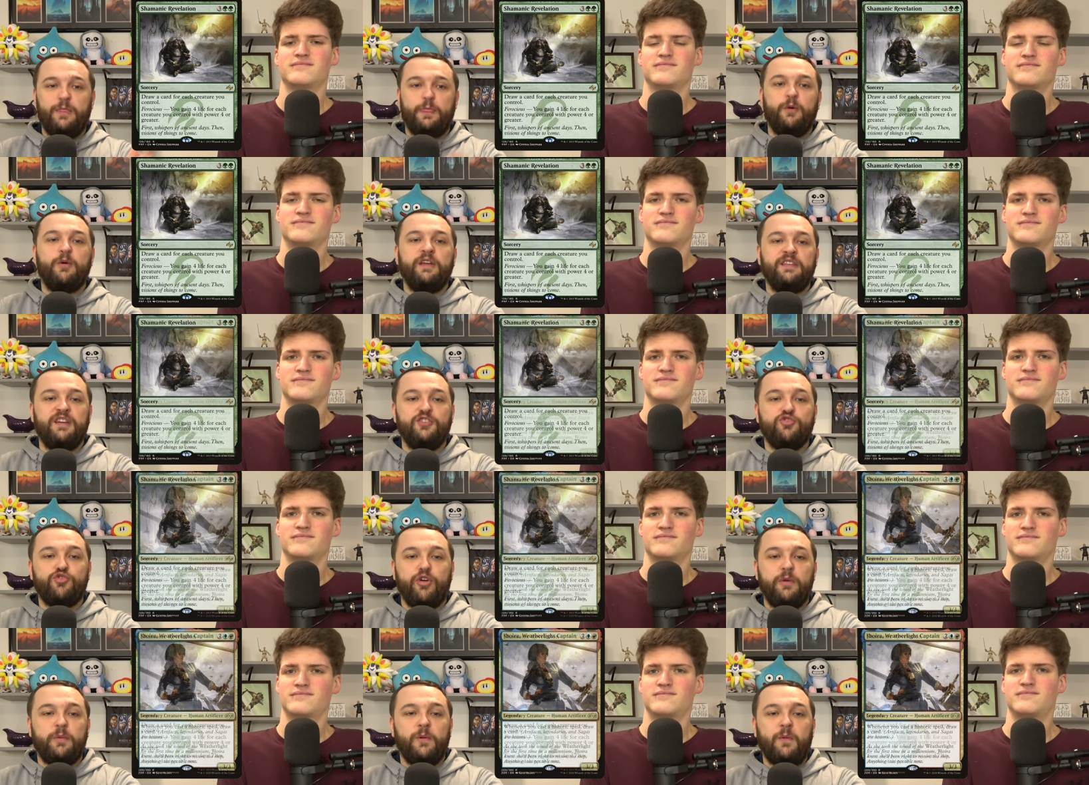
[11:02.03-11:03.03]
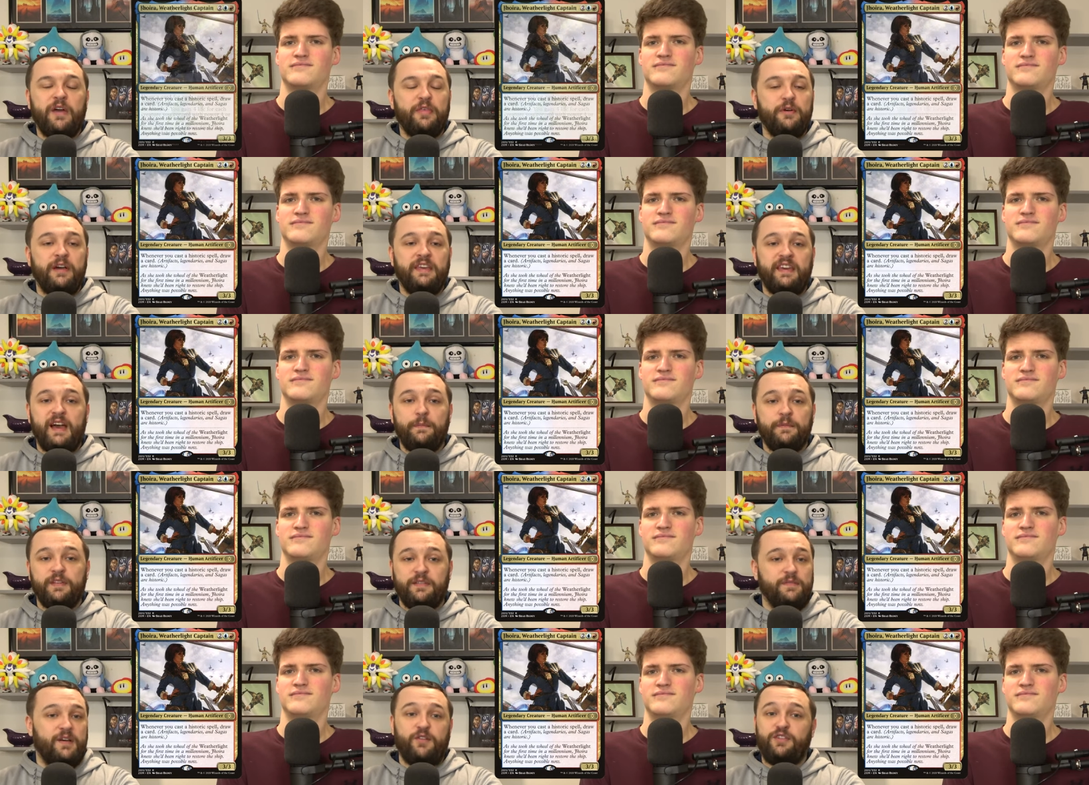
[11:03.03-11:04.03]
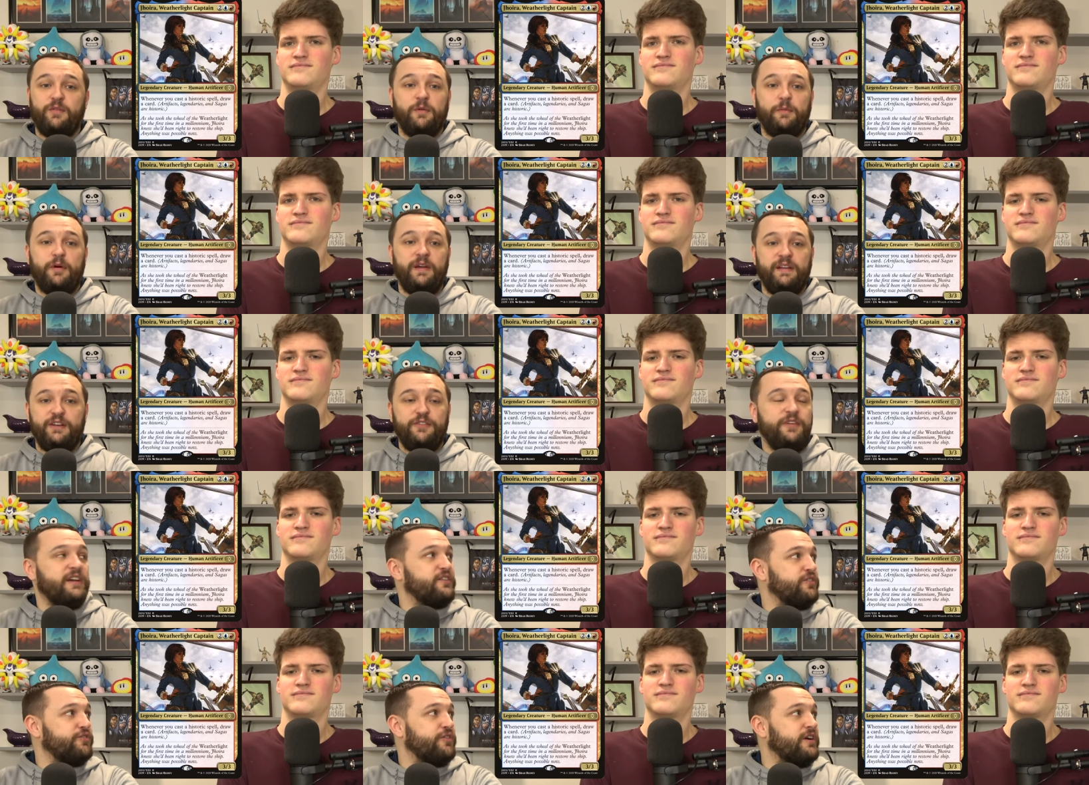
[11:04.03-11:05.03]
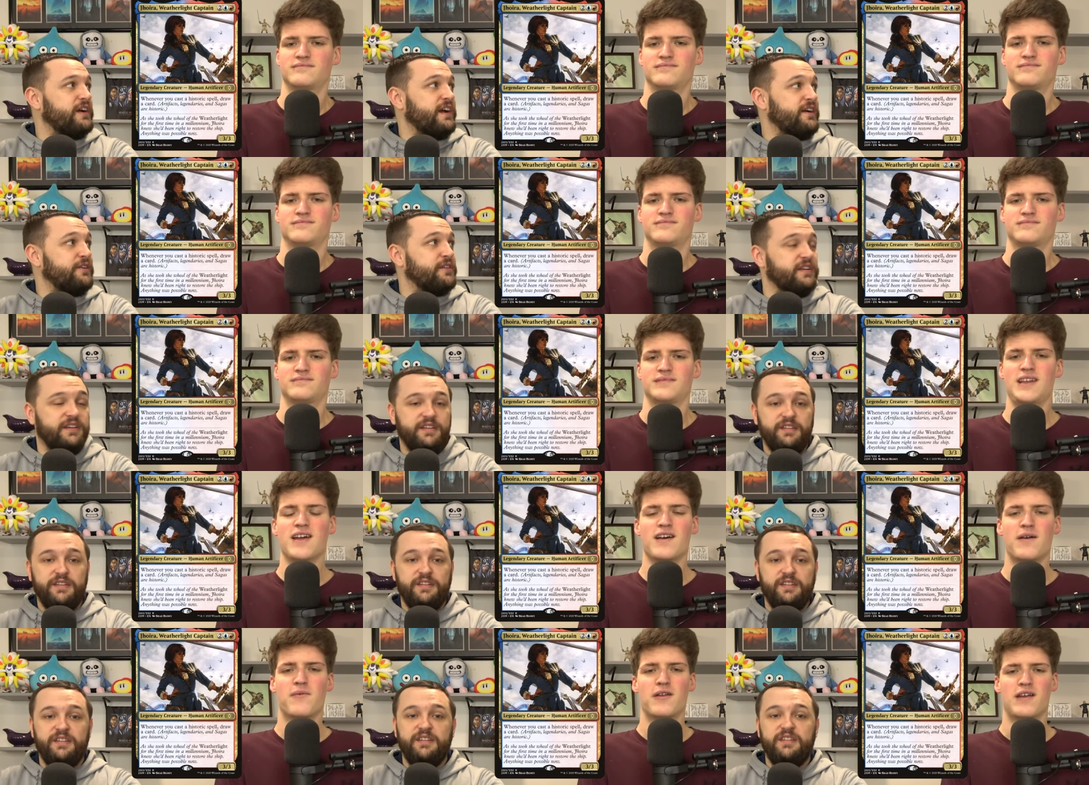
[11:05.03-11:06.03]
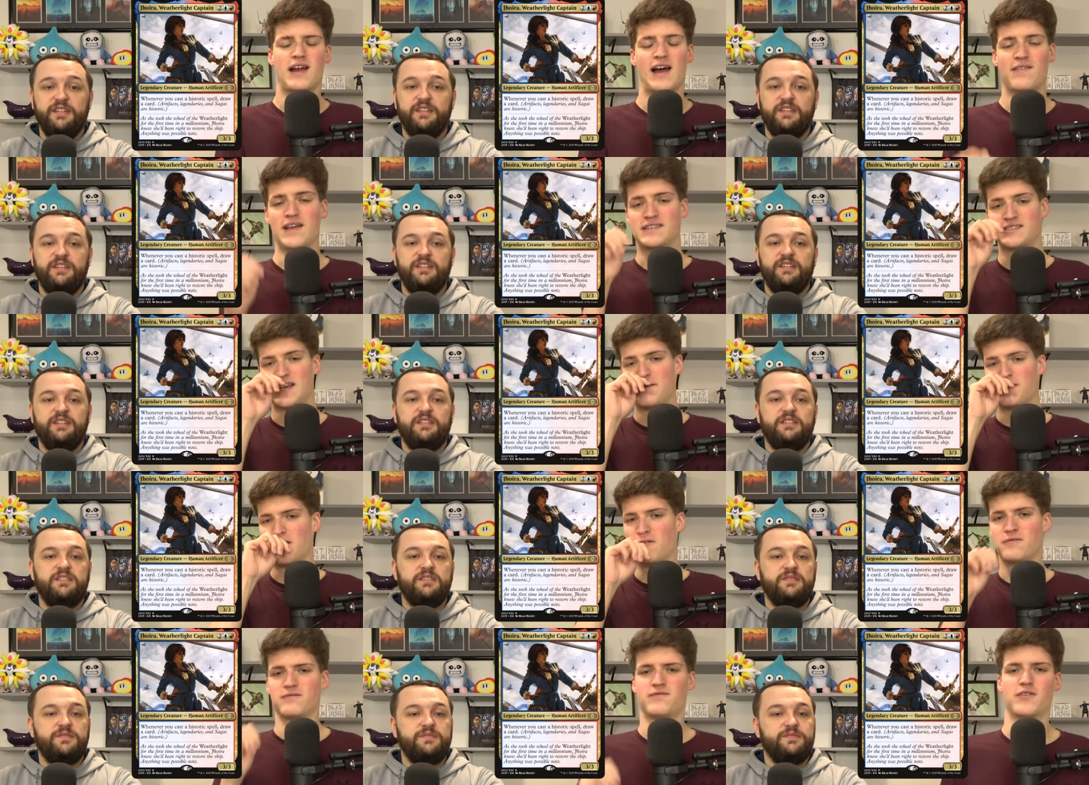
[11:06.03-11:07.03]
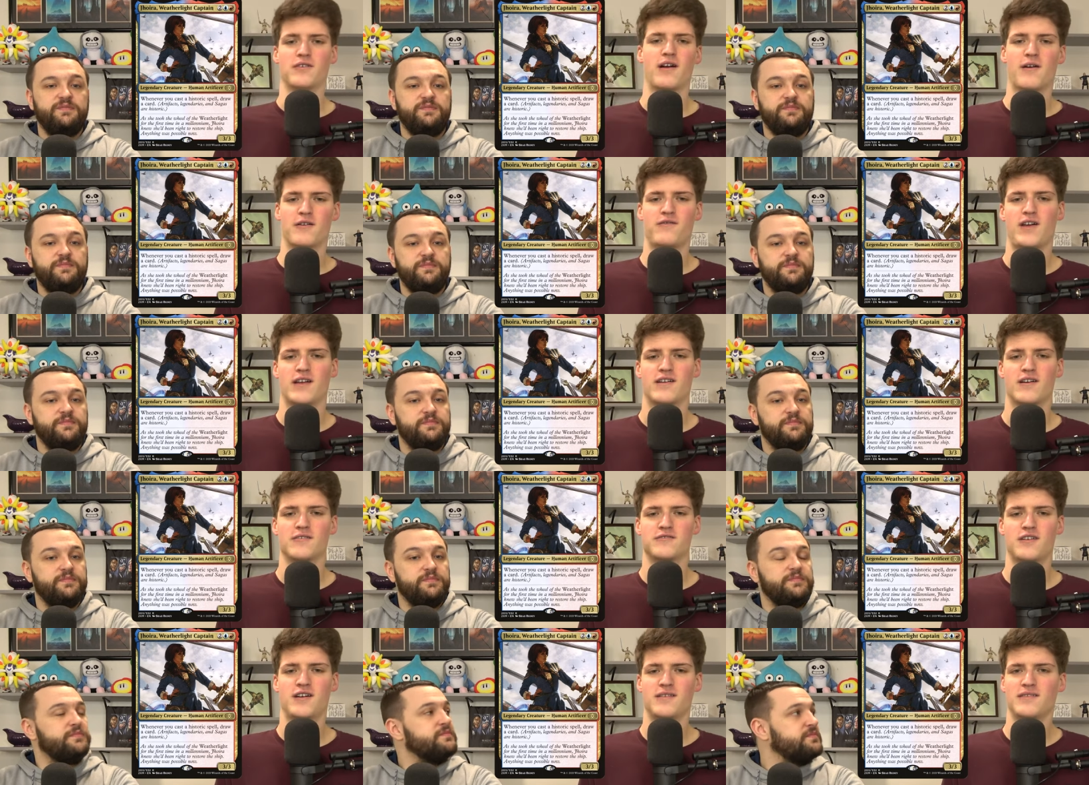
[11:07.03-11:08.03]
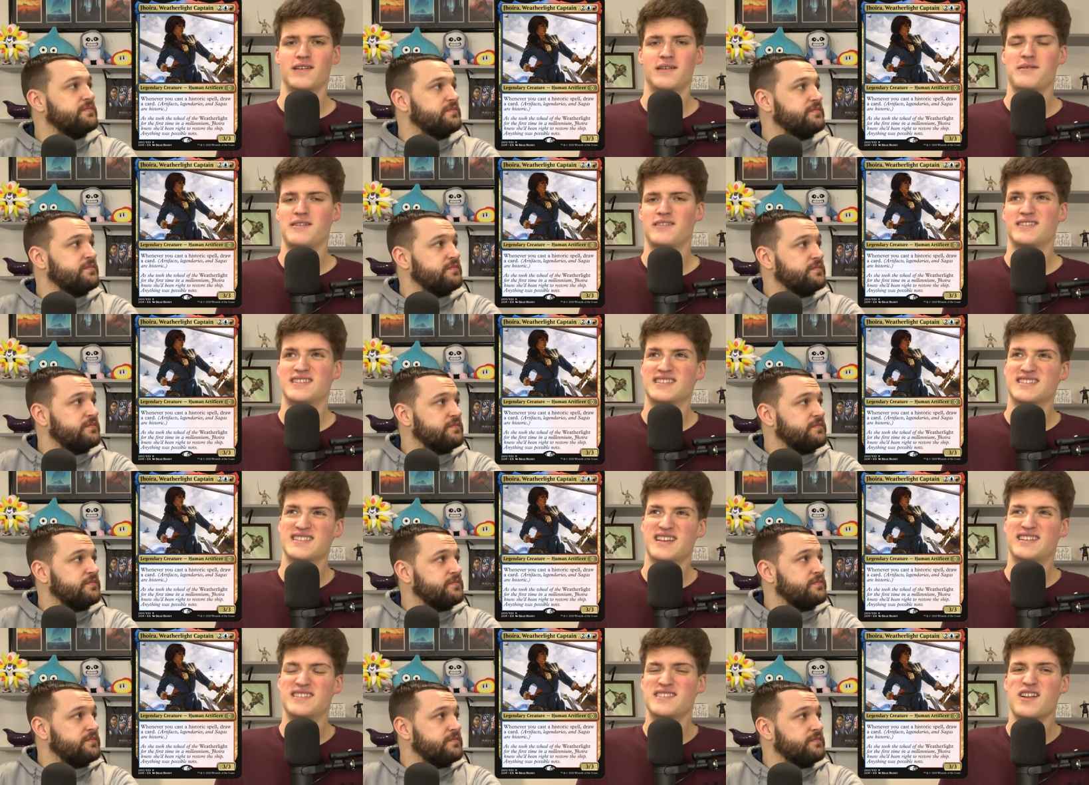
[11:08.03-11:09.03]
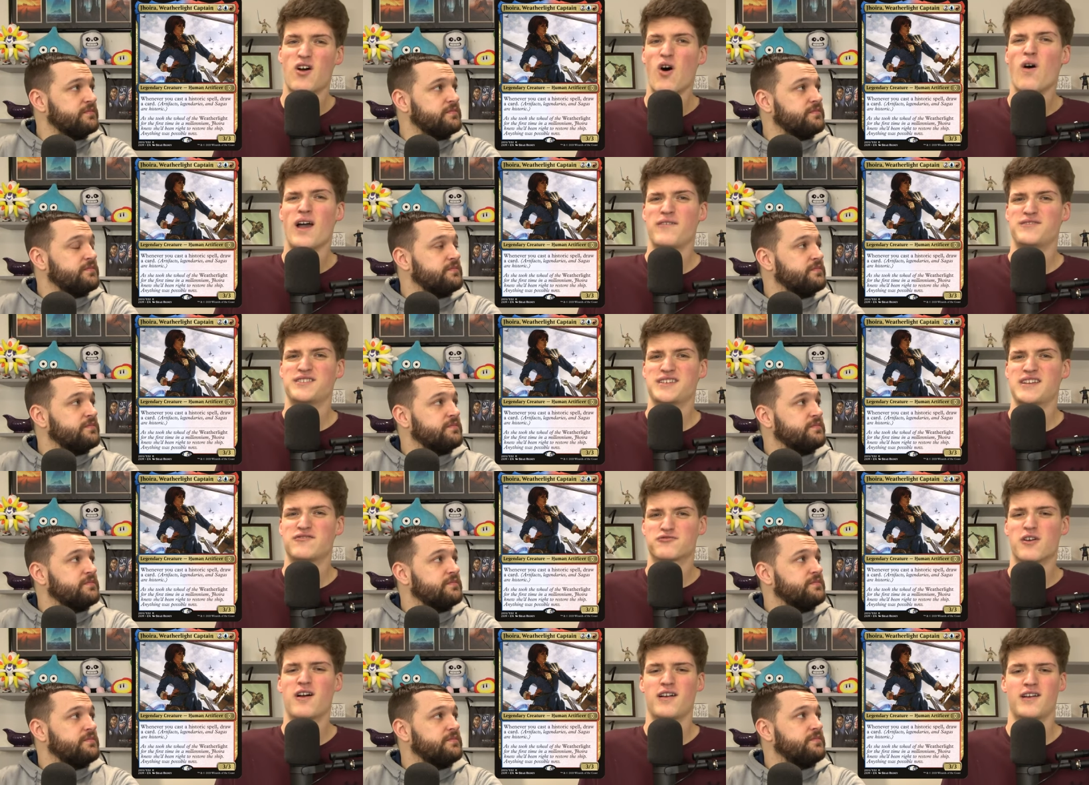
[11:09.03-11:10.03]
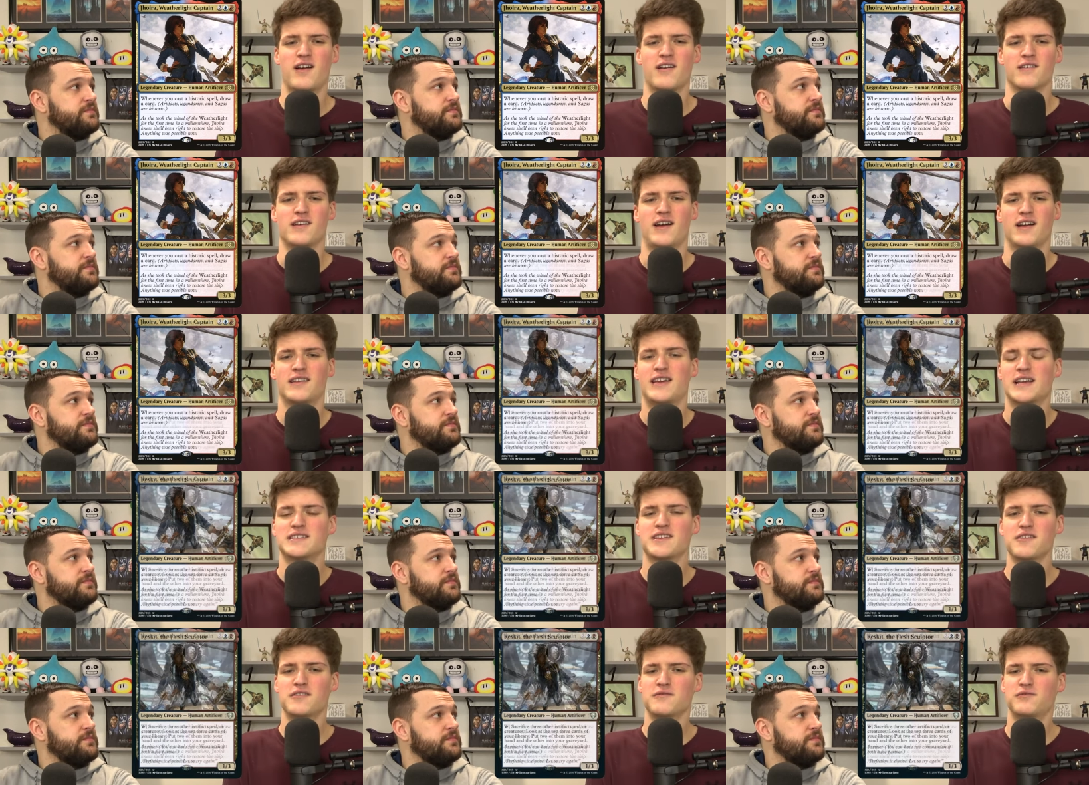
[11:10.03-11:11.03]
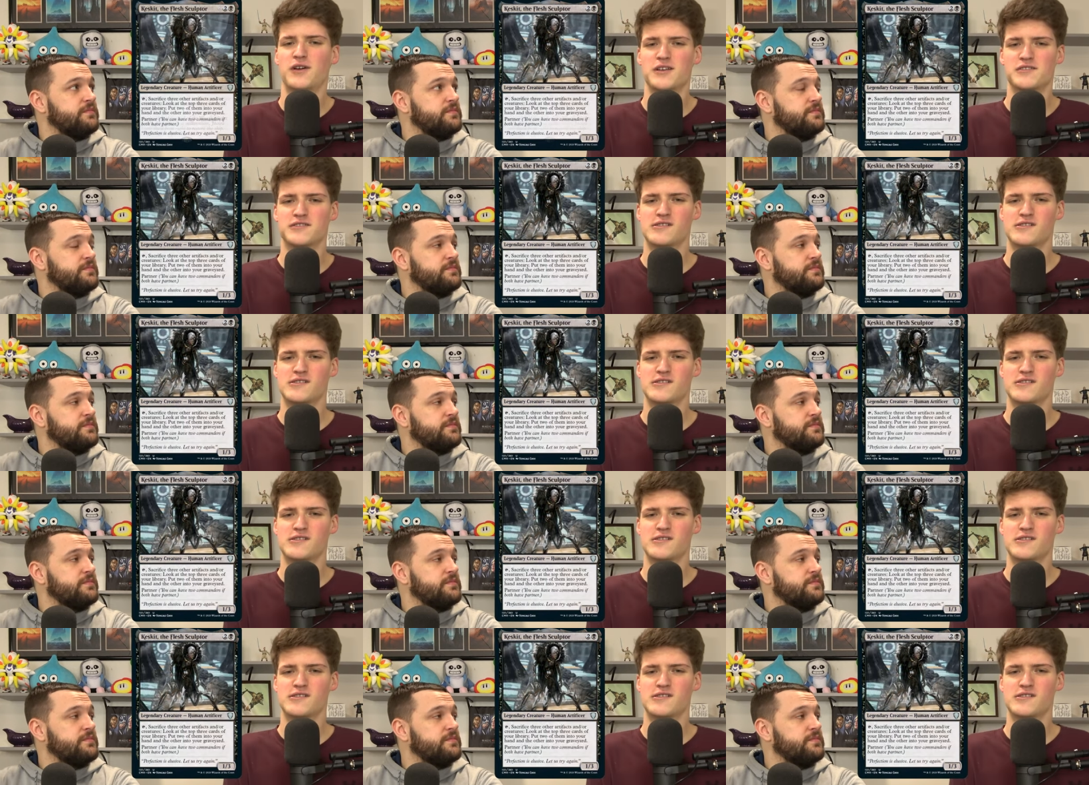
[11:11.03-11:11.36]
Speaker 1: throwing in Jhoira Weatherlight Captain. Every time you play an artifact, you'll draw a card.
Speaker 2: Yeah, I want on that same note for artifact card draw. I mean, it doesn't all have to say draw a card. Uh, Casket the Flesh